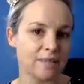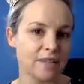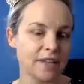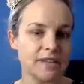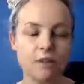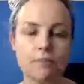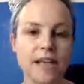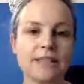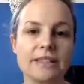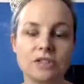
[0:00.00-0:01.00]
It's not
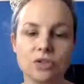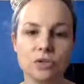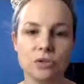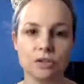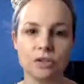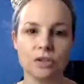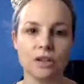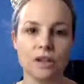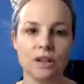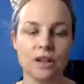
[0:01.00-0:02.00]
based in truth.
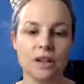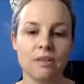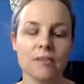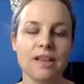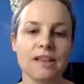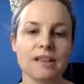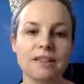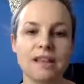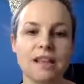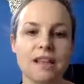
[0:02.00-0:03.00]
Because
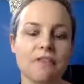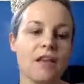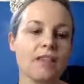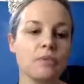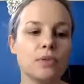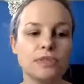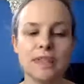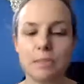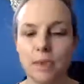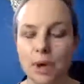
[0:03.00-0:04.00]
if Heather puts
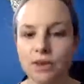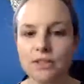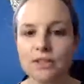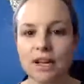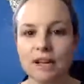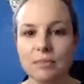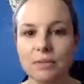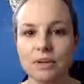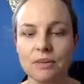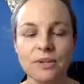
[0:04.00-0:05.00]
that post up,
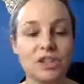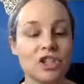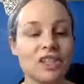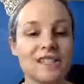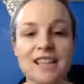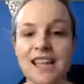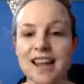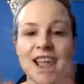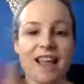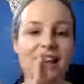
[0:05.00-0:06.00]
which she
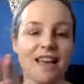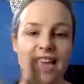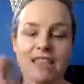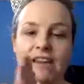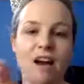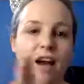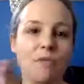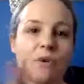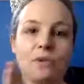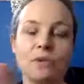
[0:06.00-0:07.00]
did, and Heather, I
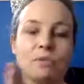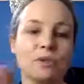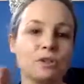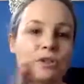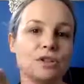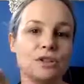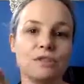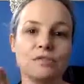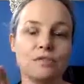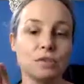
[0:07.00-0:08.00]
want to applaud you
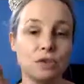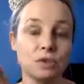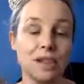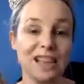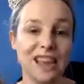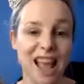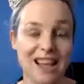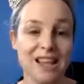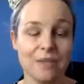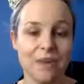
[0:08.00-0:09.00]
for doing it
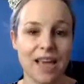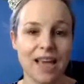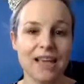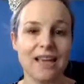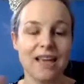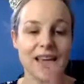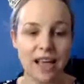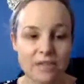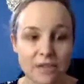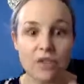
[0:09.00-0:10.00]
anyway,
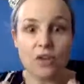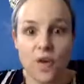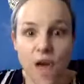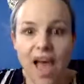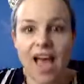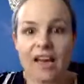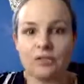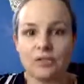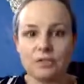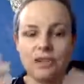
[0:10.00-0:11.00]
even though you had
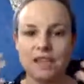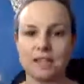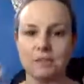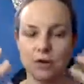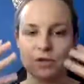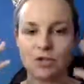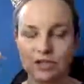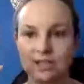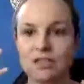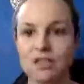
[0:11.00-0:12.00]
all of these
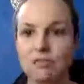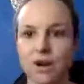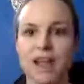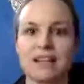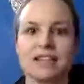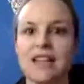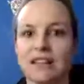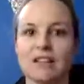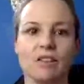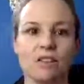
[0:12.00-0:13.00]
emotions in your brain
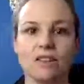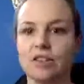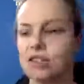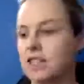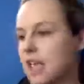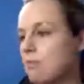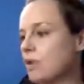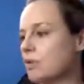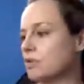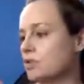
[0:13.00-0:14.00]
telling you to just keep
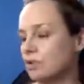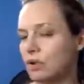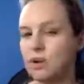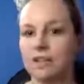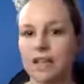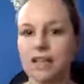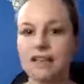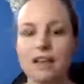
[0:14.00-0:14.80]
on scrolling.